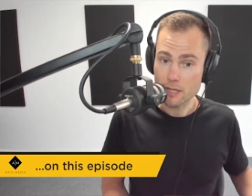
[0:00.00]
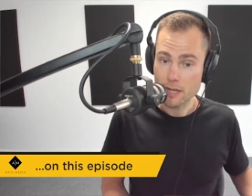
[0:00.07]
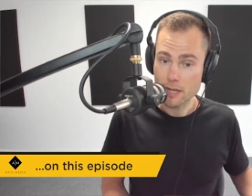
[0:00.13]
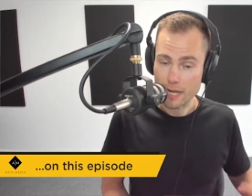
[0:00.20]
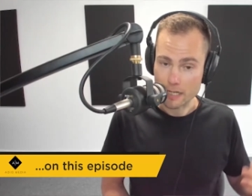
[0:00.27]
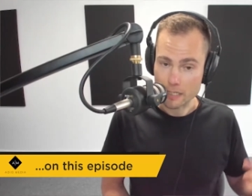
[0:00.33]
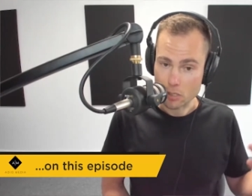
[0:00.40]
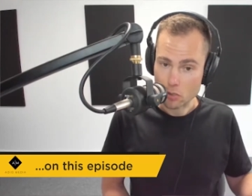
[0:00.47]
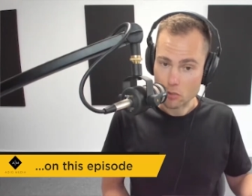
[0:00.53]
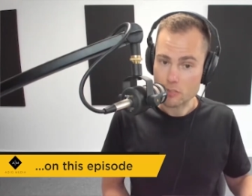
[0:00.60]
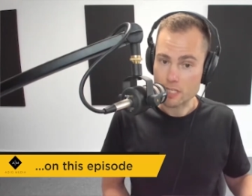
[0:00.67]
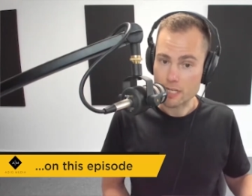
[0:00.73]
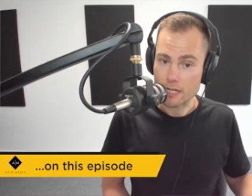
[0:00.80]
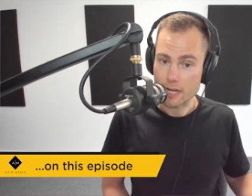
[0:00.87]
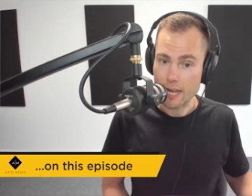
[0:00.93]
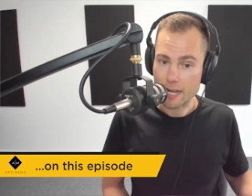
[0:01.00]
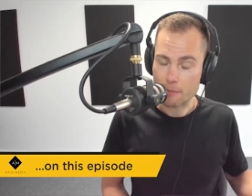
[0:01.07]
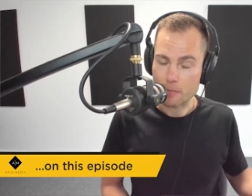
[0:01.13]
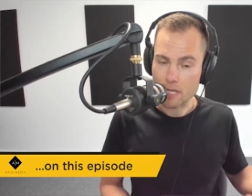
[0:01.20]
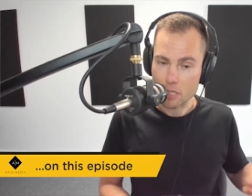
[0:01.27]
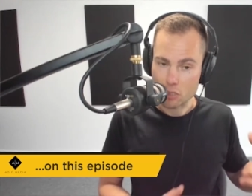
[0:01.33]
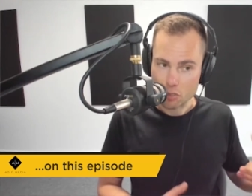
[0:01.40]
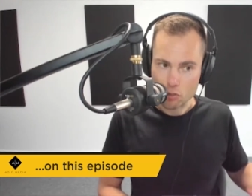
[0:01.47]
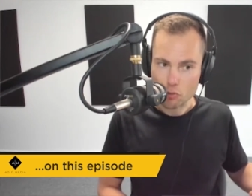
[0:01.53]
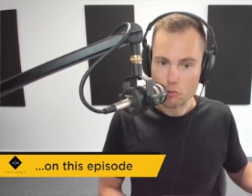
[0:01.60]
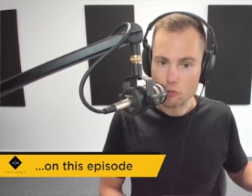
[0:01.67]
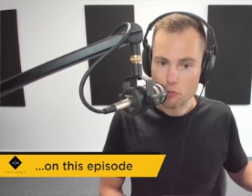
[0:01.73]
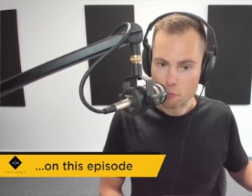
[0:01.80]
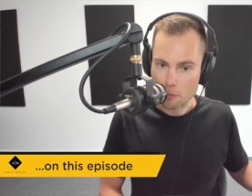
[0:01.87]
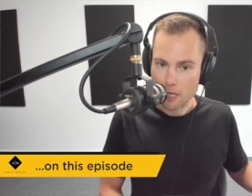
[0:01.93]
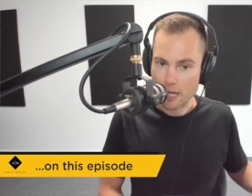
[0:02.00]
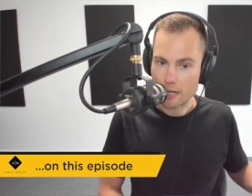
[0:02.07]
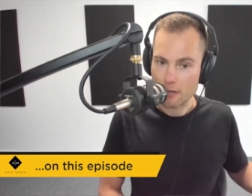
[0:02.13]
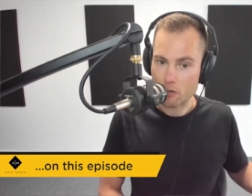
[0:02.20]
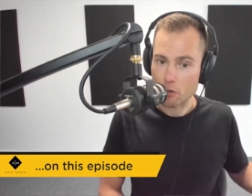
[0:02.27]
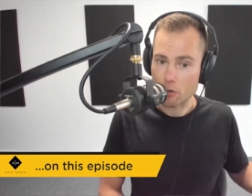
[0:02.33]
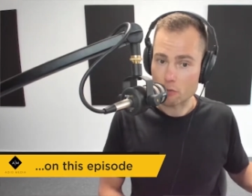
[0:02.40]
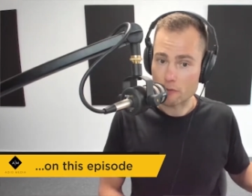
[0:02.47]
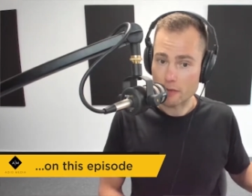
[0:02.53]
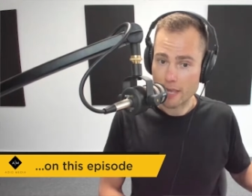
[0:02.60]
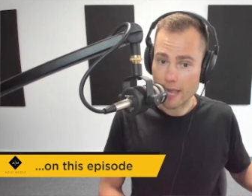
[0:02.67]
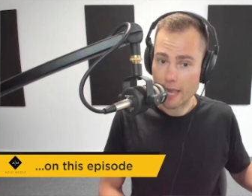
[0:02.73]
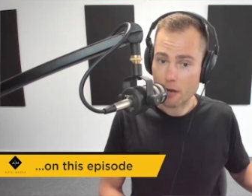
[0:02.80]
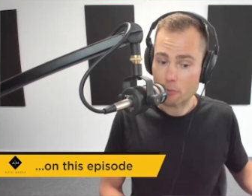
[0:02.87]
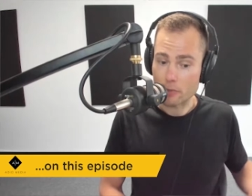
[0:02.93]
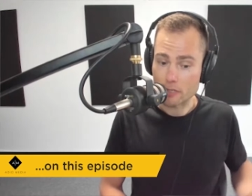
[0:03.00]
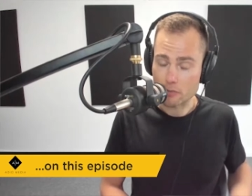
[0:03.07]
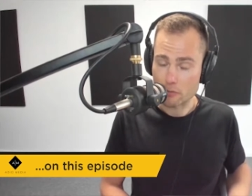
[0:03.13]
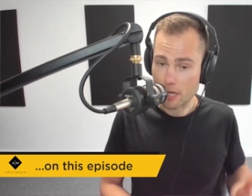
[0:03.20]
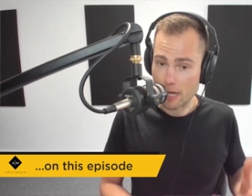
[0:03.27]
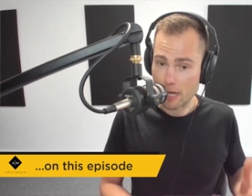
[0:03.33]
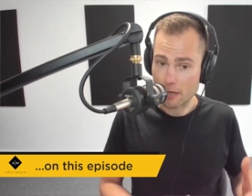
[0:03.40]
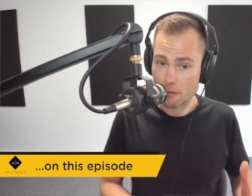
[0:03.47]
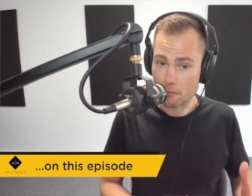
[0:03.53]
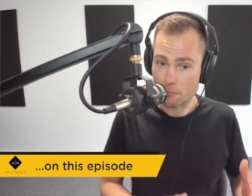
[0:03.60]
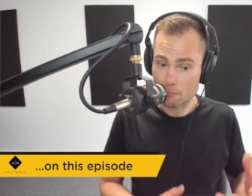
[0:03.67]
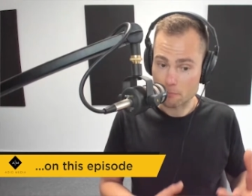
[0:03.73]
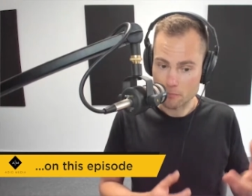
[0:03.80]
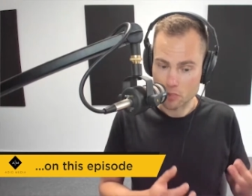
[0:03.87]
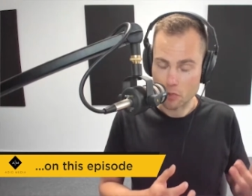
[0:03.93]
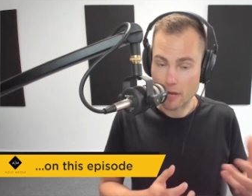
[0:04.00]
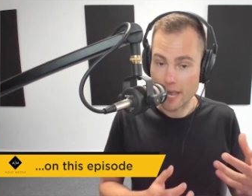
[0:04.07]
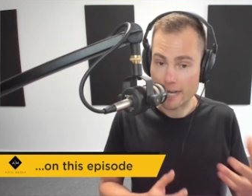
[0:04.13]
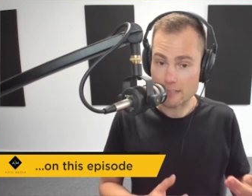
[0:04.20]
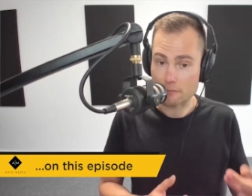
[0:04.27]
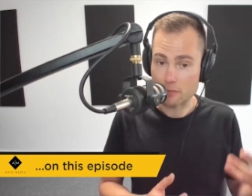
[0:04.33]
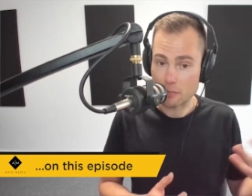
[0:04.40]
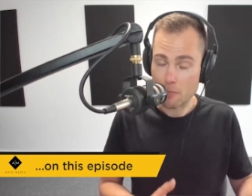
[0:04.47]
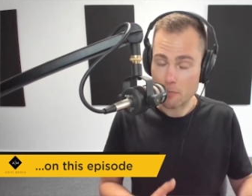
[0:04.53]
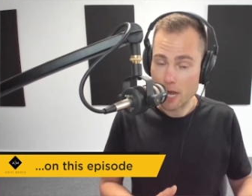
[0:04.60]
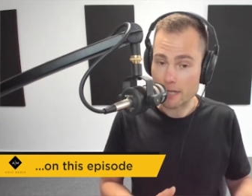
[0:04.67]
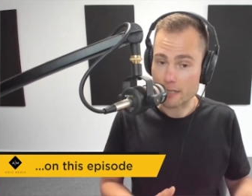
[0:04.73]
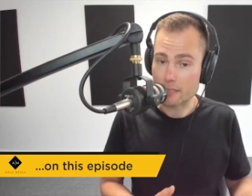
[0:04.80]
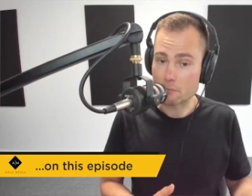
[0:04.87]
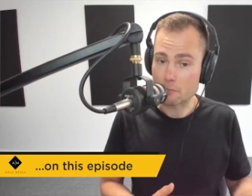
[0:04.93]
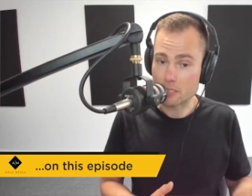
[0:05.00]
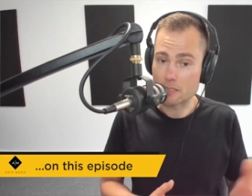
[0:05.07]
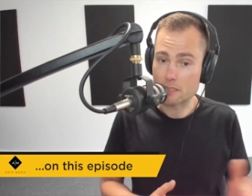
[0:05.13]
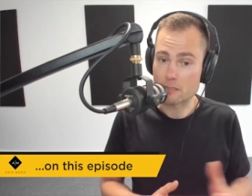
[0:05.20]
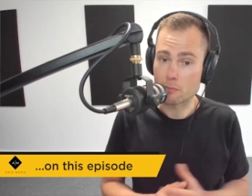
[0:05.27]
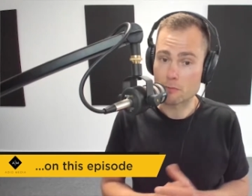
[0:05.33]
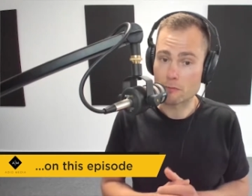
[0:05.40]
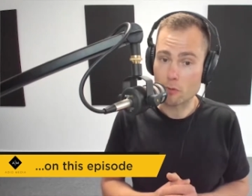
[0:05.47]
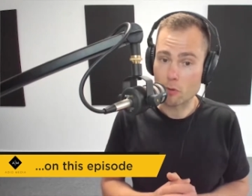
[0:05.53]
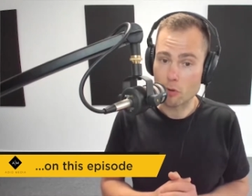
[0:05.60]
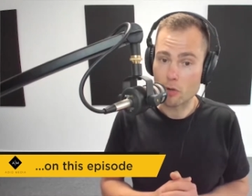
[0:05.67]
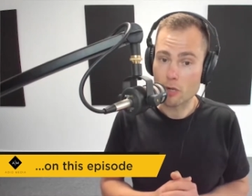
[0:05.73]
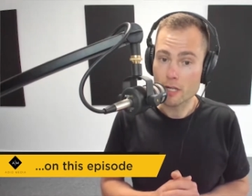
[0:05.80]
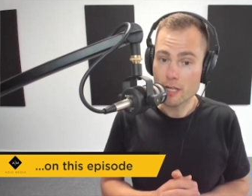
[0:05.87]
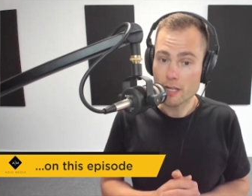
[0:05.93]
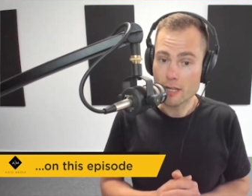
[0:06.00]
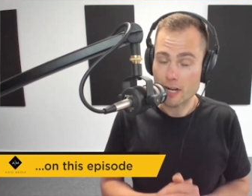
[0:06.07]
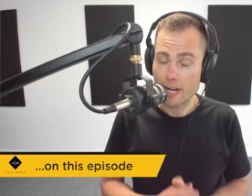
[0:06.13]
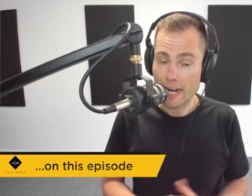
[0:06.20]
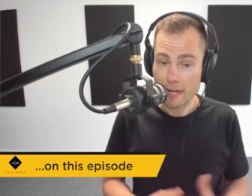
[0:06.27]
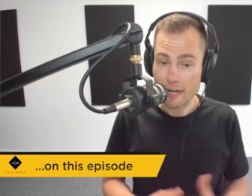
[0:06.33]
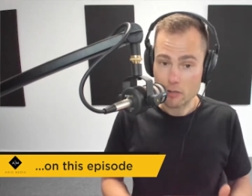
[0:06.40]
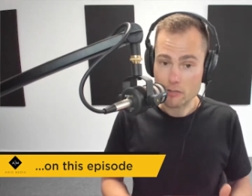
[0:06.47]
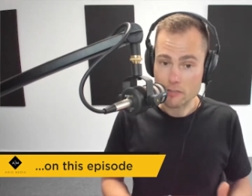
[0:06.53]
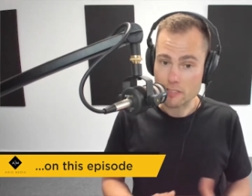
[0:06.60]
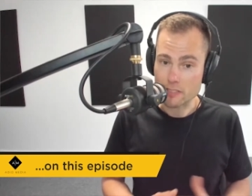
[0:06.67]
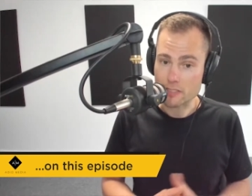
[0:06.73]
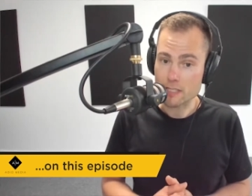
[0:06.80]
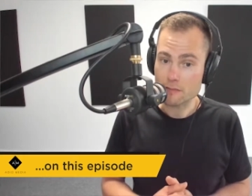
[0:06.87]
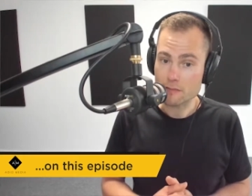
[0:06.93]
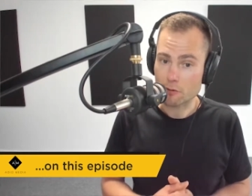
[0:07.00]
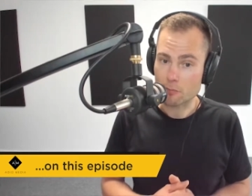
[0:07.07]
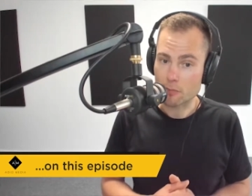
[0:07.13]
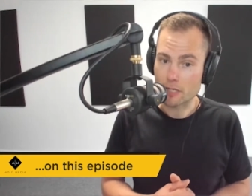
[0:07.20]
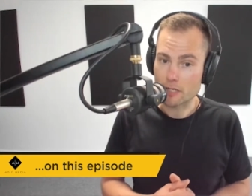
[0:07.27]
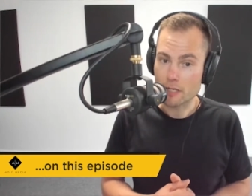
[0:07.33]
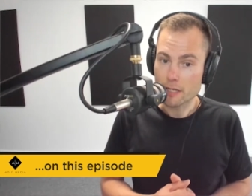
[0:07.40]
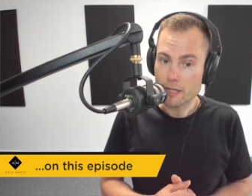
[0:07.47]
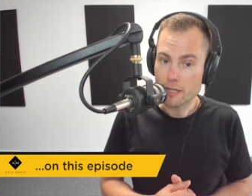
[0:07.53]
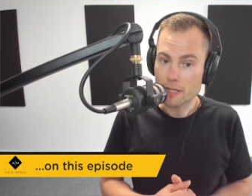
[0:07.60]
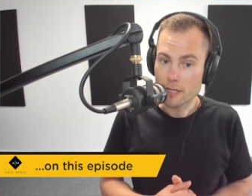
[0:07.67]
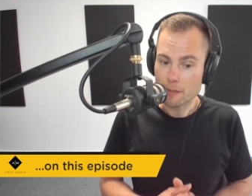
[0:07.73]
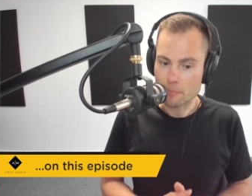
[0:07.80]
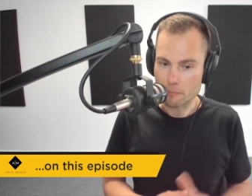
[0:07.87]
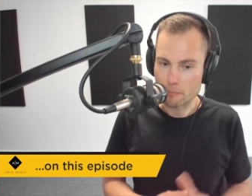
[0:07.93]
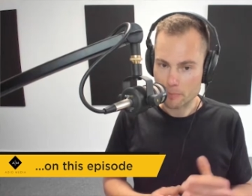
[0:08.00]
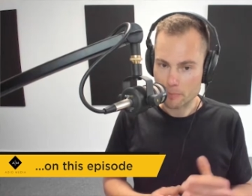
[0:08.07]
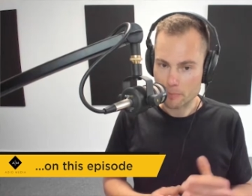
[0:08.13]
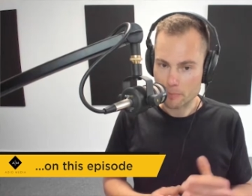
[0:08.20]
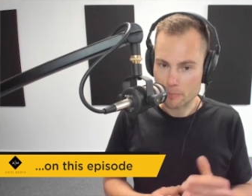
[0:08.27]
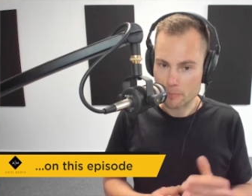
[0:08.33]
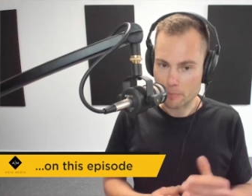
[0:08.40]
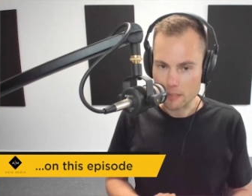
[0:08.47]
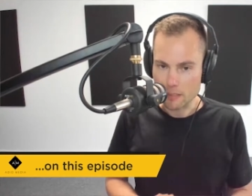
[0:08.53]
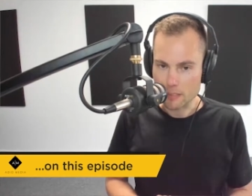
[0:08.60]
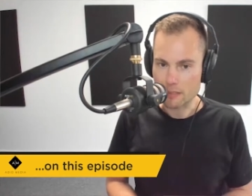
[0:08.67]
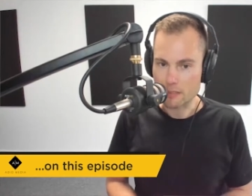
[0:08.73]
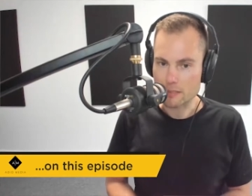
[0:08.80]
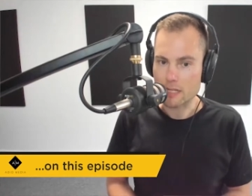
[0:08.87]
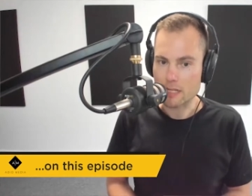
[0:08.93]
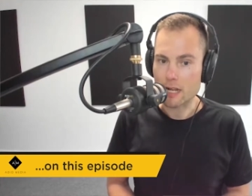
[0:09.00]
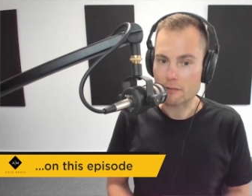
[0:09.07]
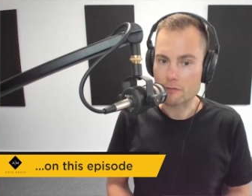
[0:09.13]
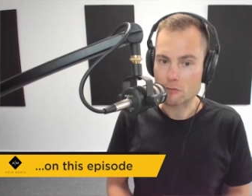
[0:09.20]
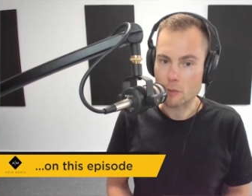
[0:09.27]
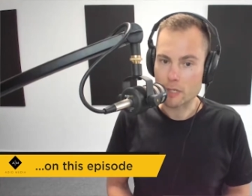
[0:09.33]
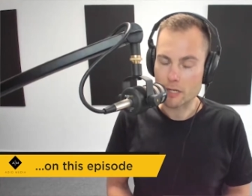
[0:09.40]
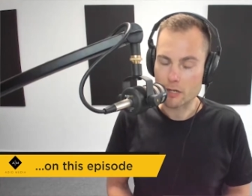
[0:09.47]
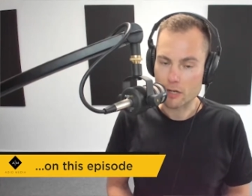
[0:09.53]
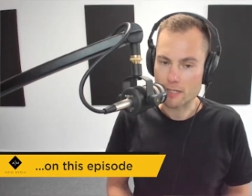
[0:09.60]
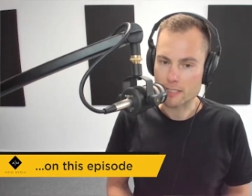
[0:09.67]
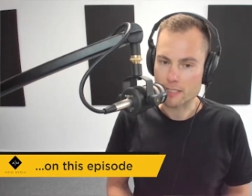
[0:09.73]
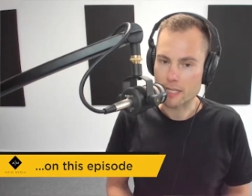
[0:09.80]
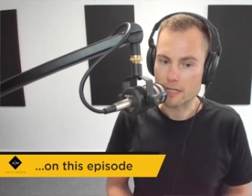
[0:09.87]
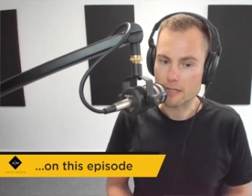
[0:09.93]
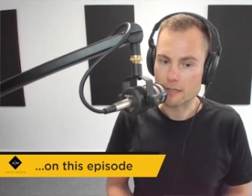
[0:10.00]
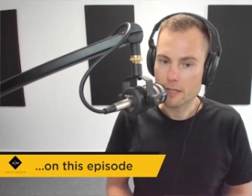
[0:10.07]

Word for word: and content had been a huge part of how we'd uh, you know actively marketed business before. I had a lot of success from it, but particularly in the start of 2019.